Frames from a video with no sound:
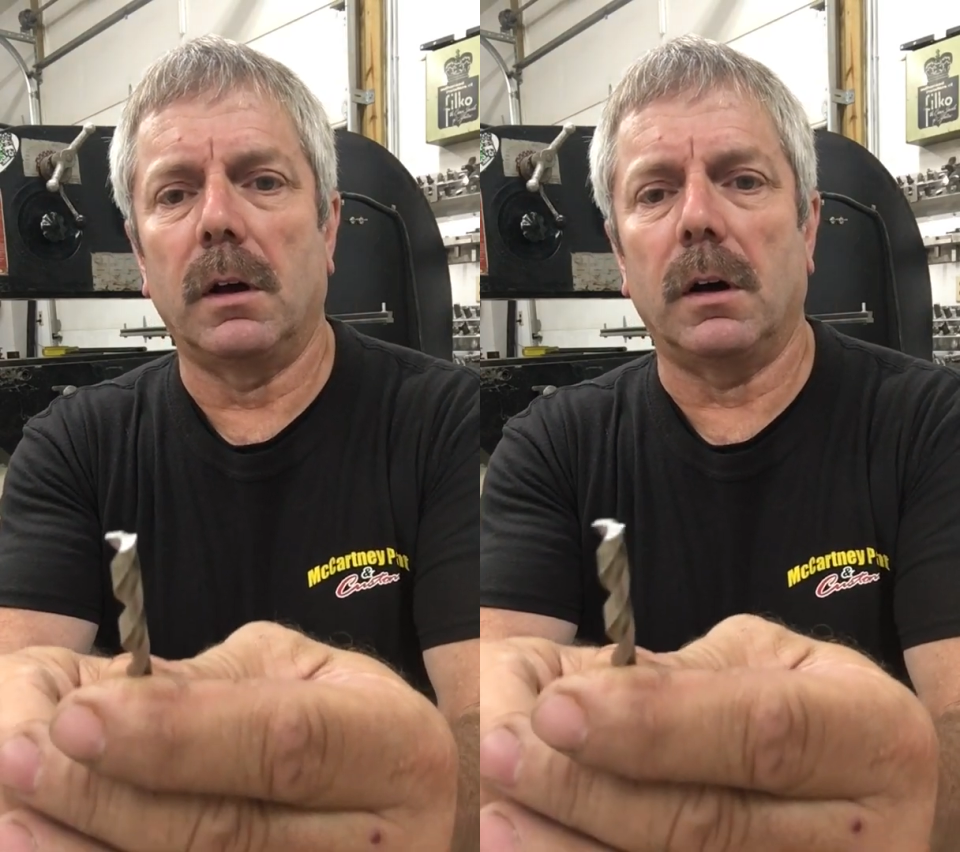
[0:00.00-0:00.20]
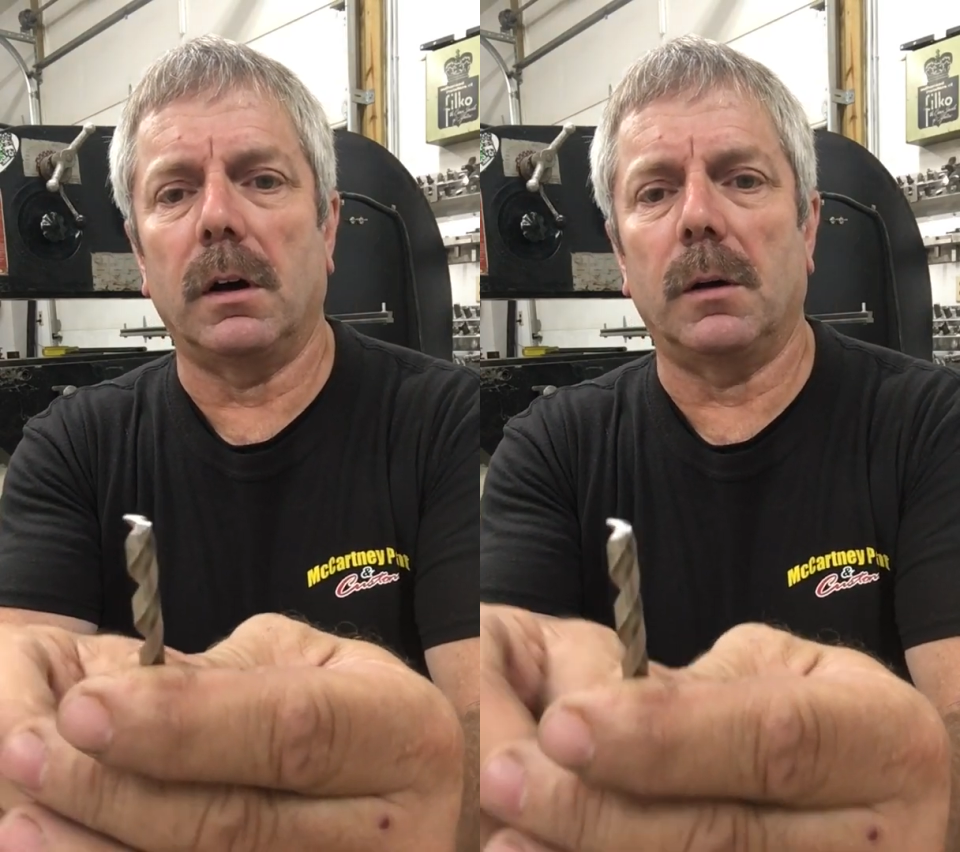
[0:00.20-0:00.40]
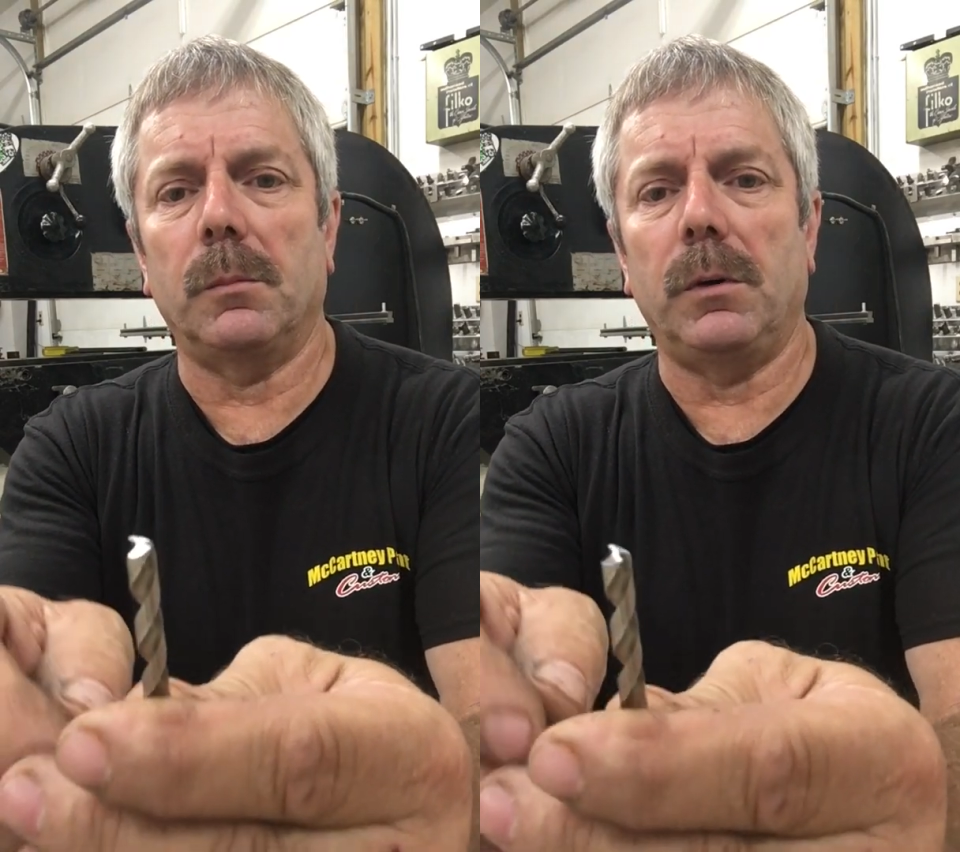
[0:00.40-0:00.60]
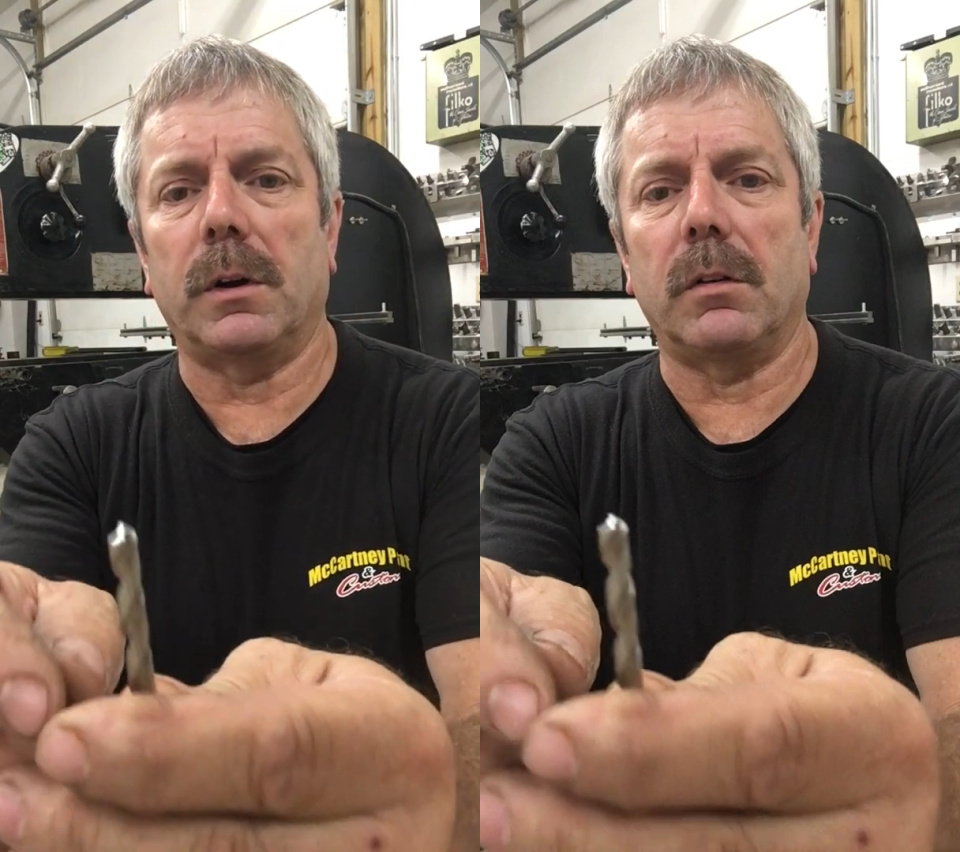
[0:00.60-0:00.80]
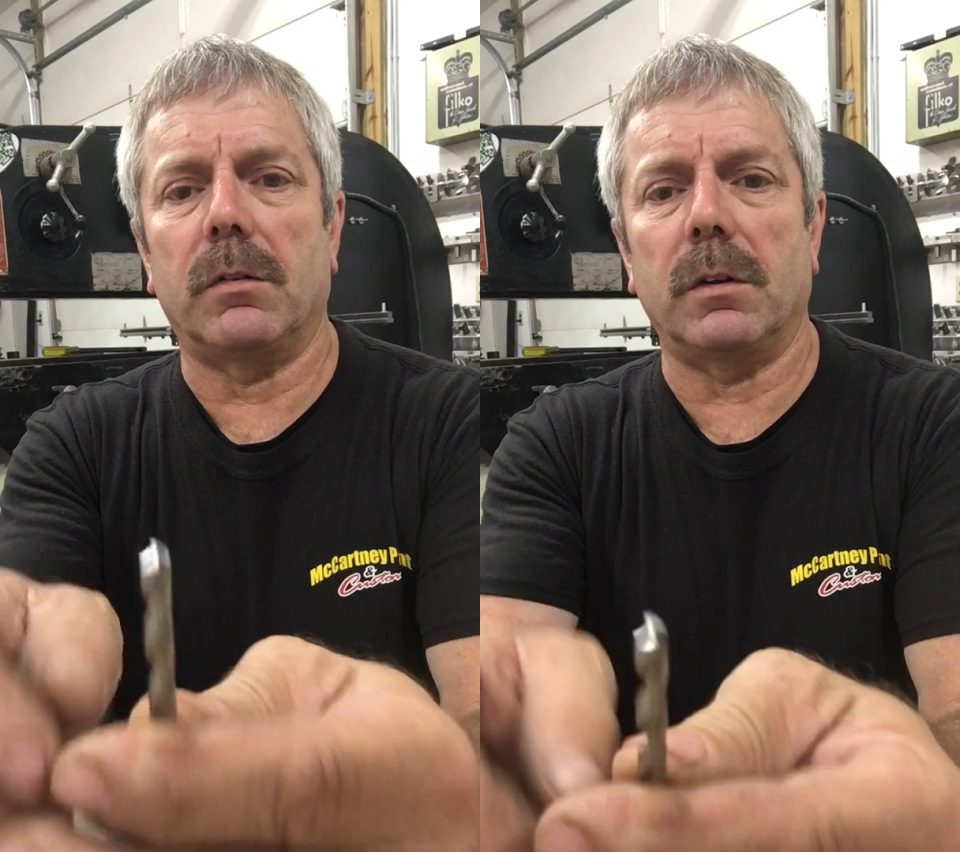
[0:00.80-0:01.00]
You
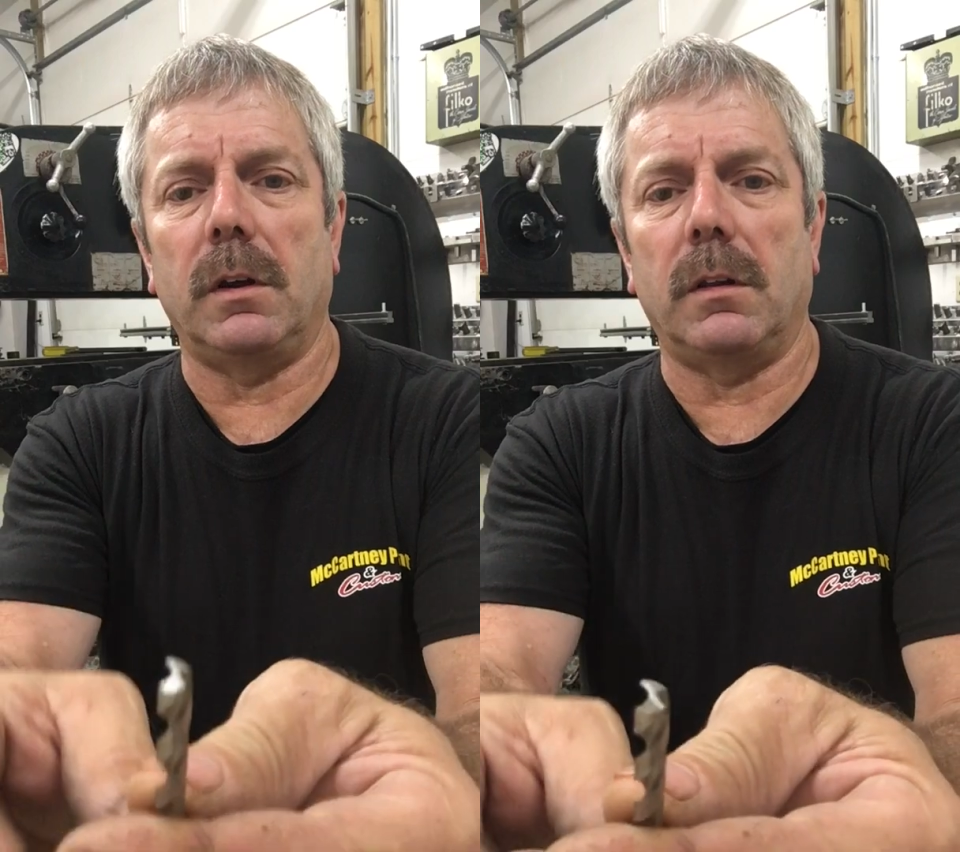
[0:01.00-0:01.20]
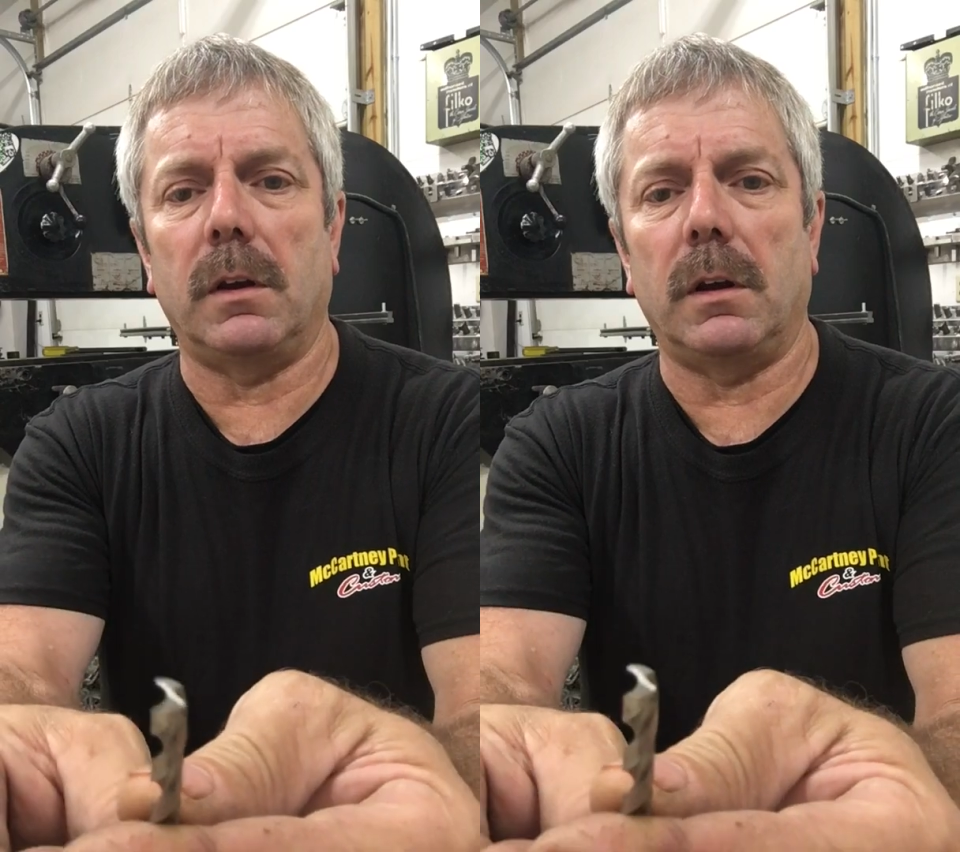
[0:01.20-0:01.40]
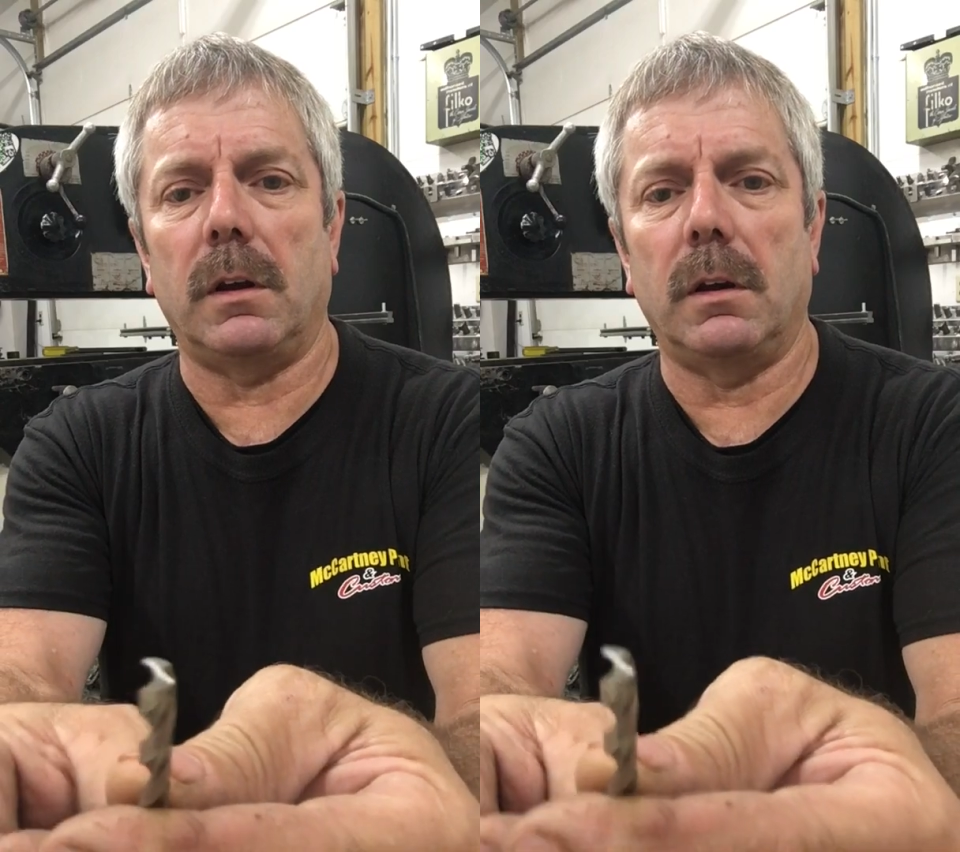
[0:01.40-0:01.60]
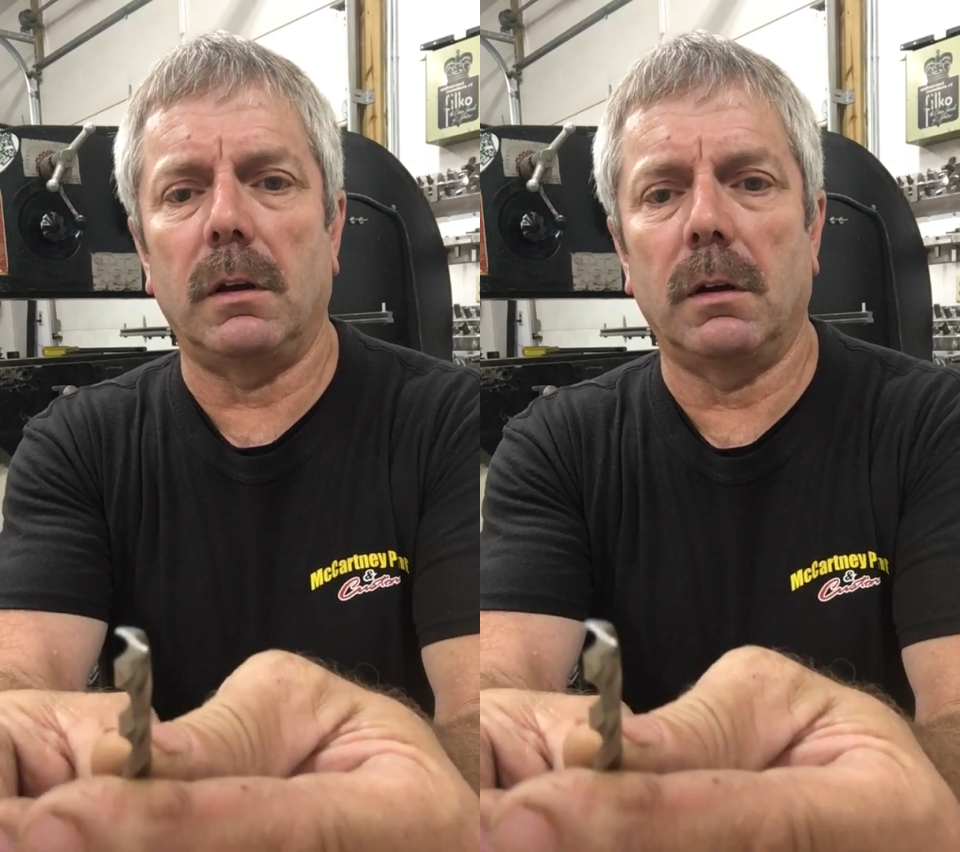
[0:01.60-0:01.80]
can see the